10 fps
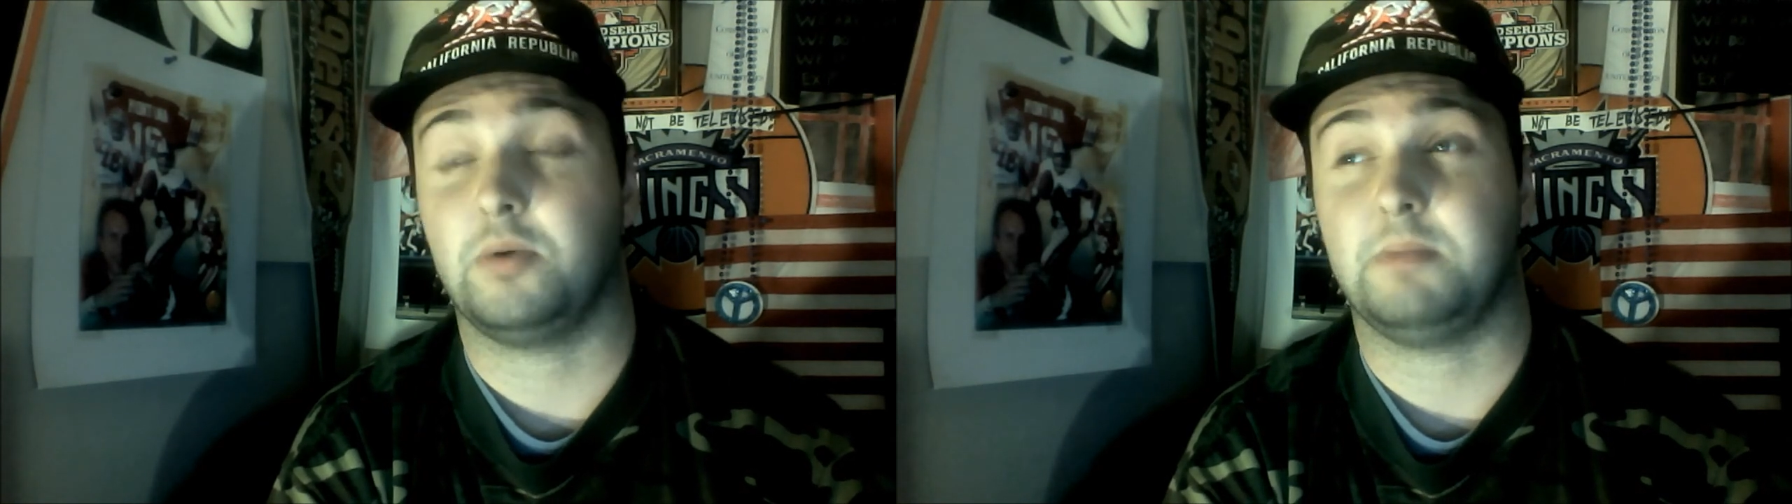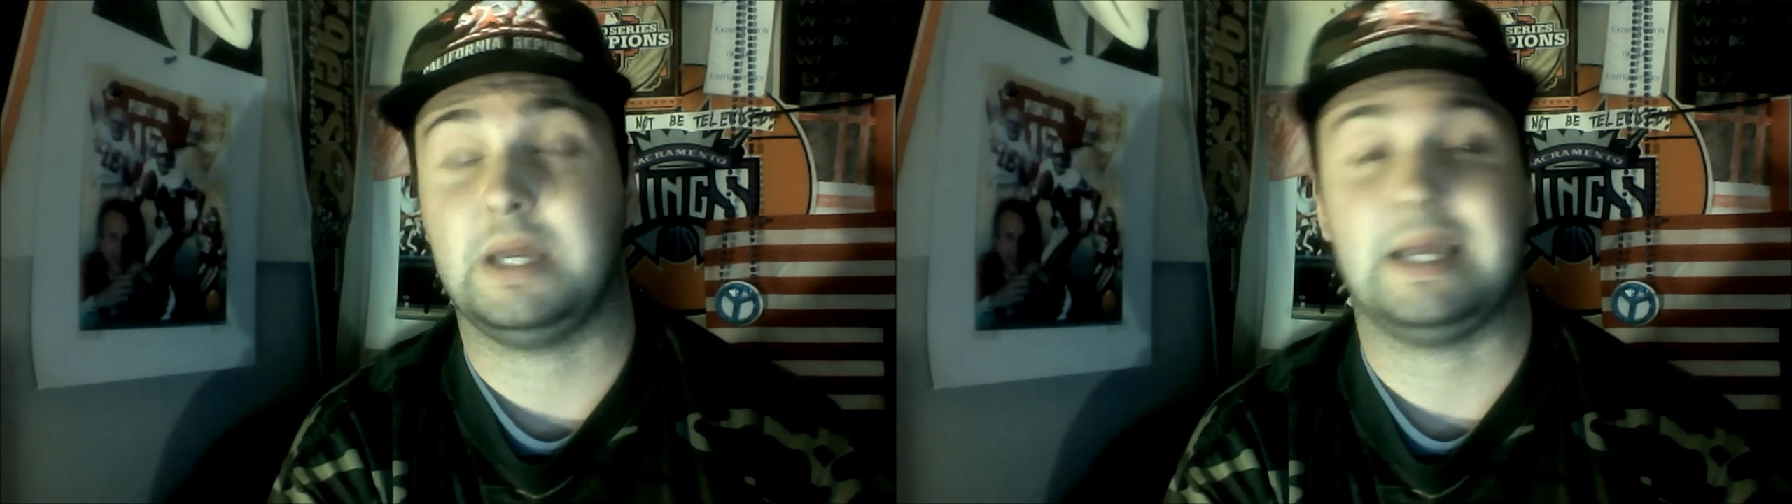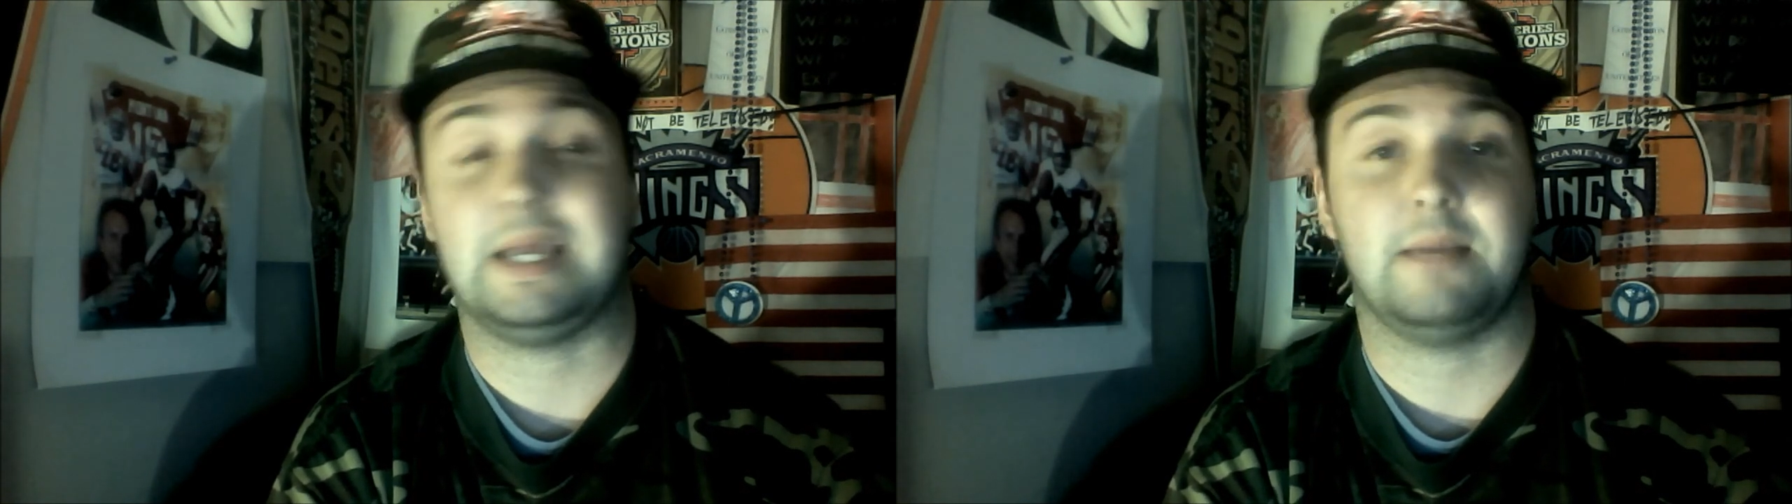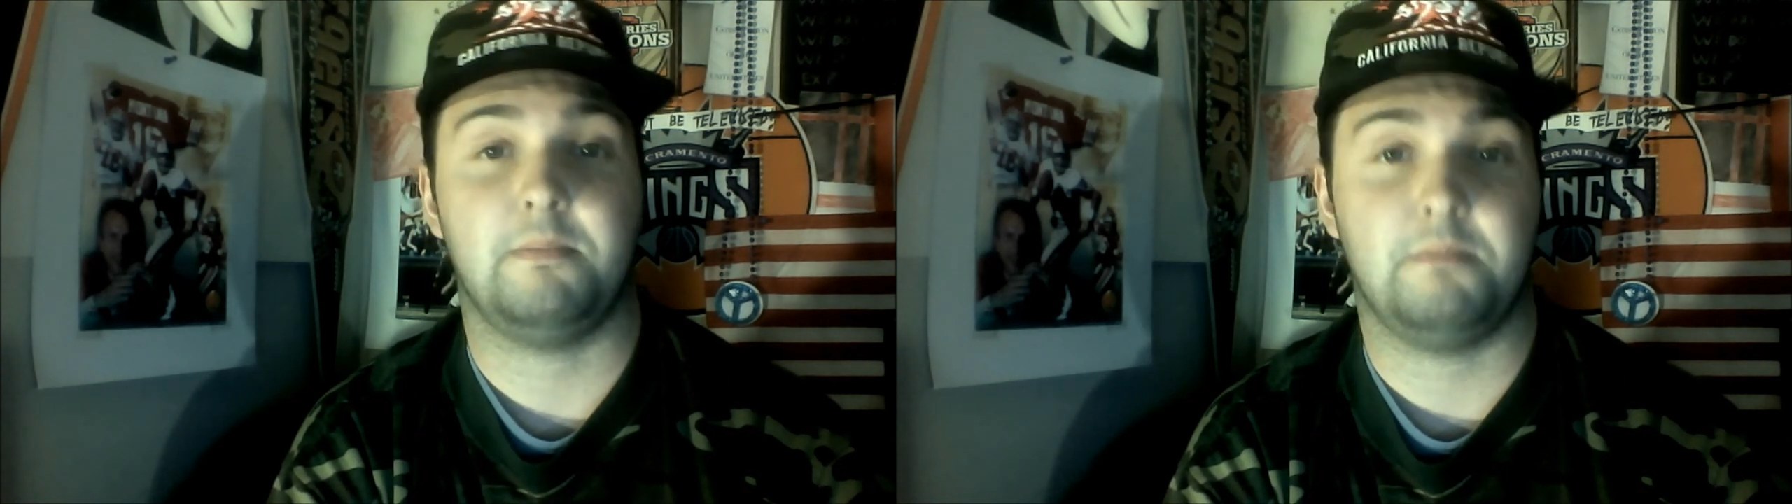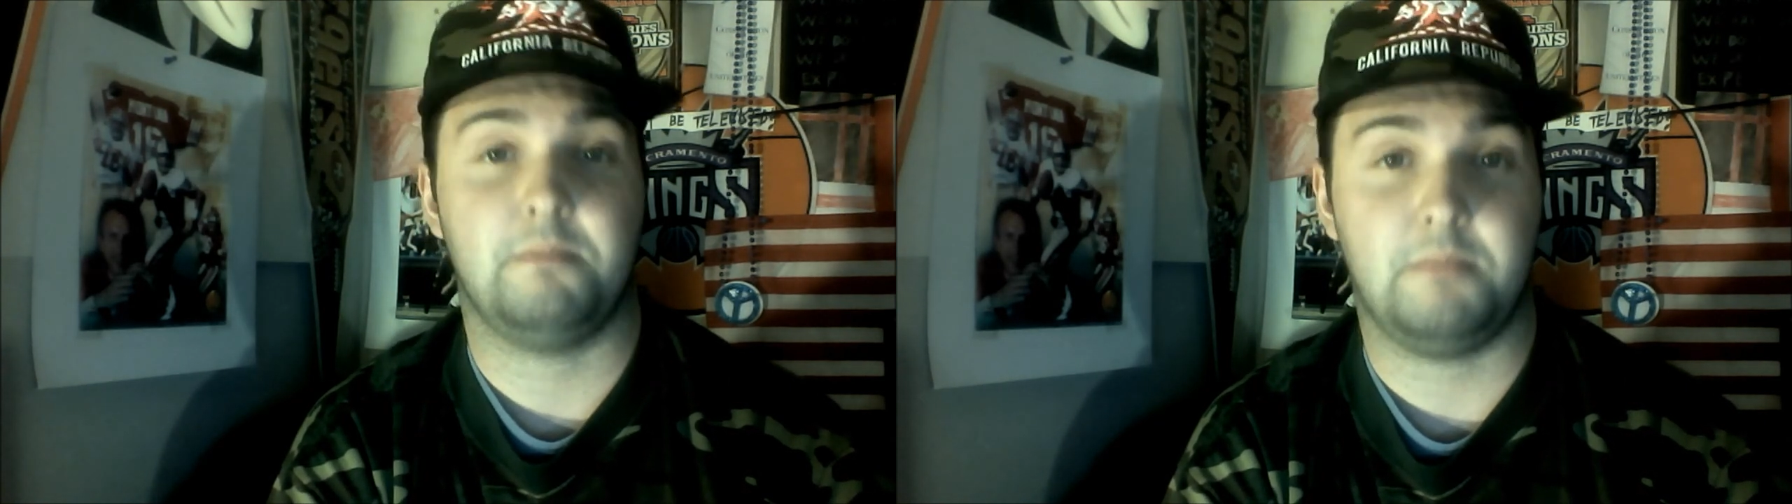only being
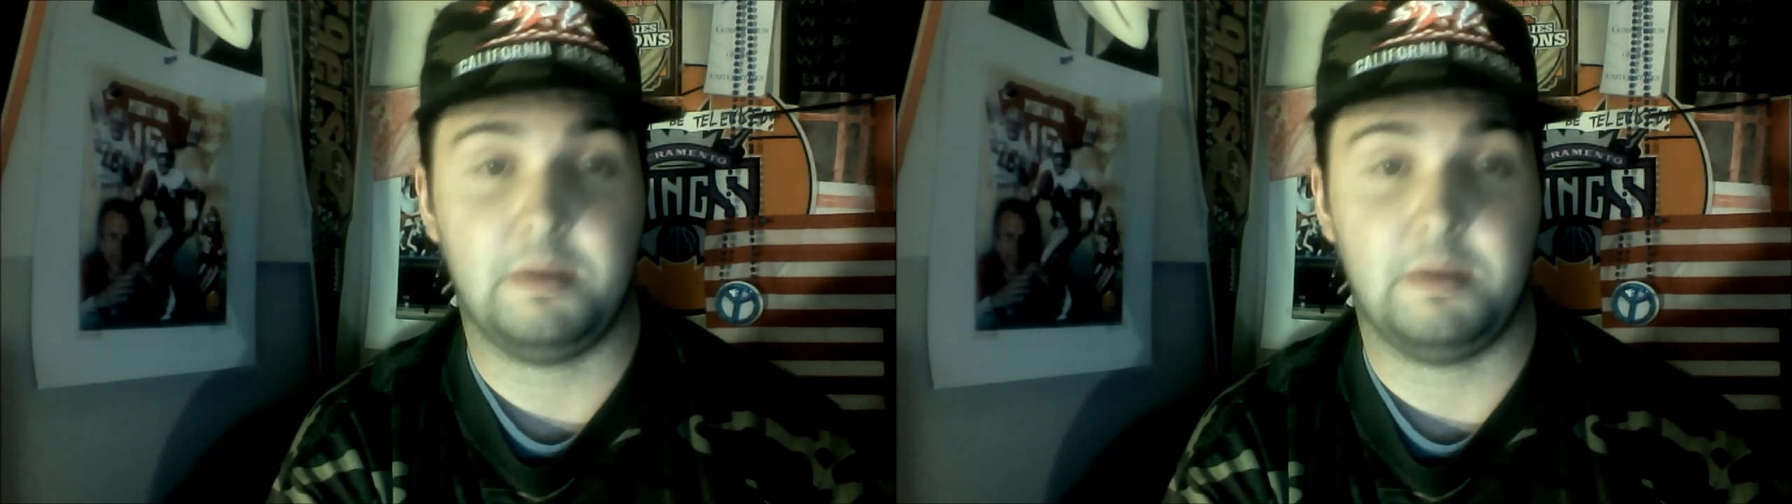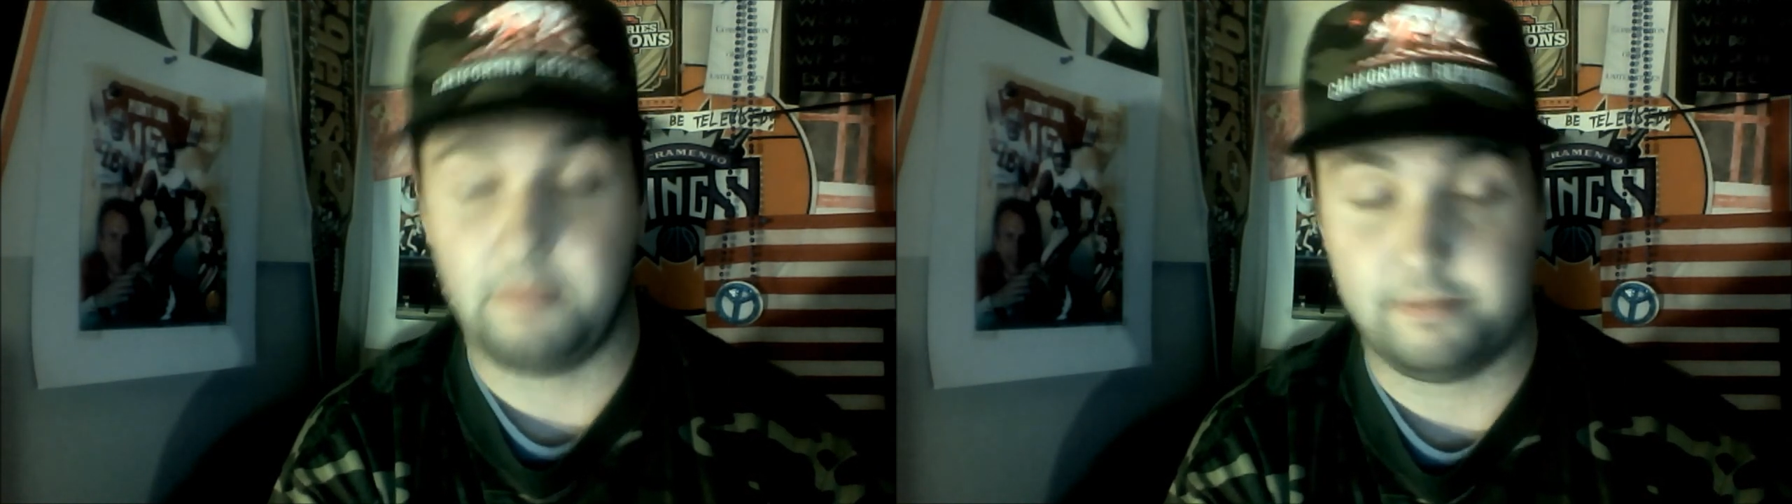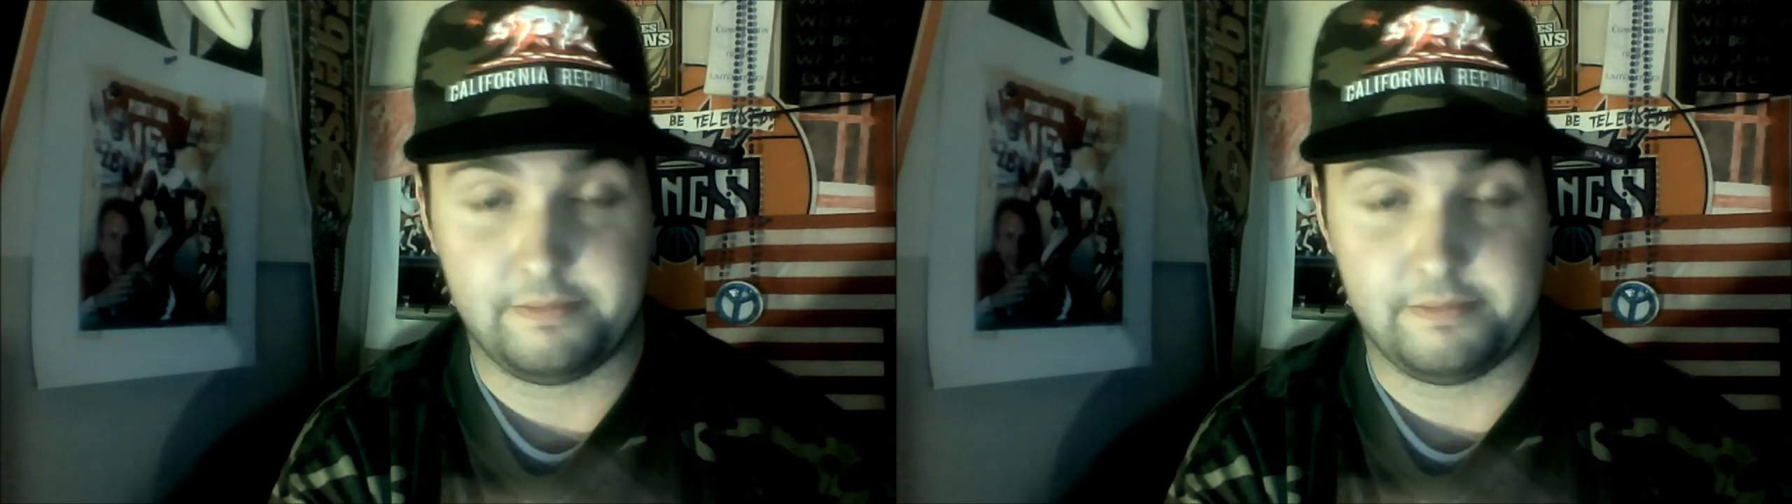be